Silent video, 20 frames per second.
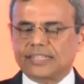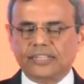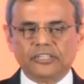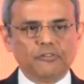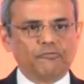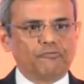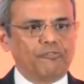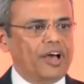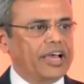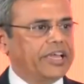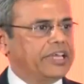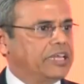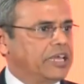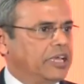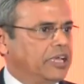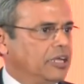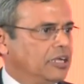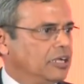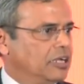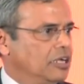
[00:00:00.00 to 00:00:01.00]
And that is
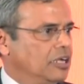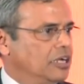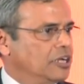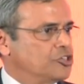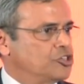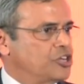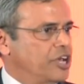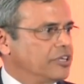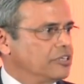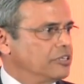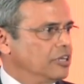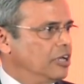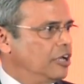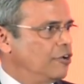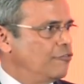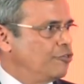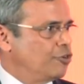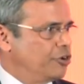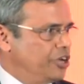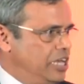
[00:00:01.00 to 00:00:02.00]
the defining
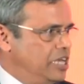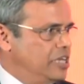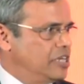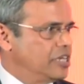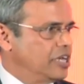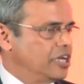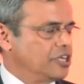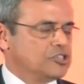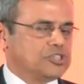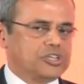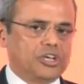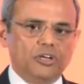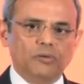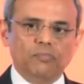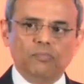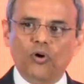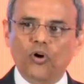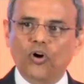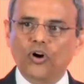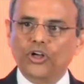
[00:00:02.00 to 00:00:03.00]
agenda for
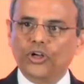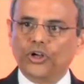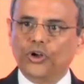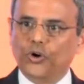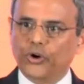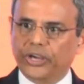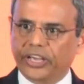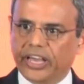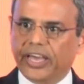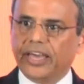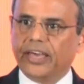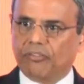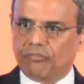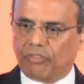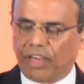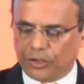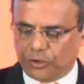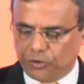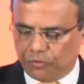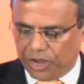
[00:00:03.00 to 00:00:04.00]
India and Singapore
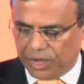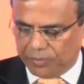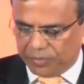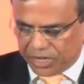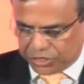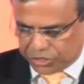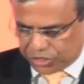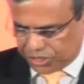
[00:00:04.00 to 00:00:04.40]
going ahead.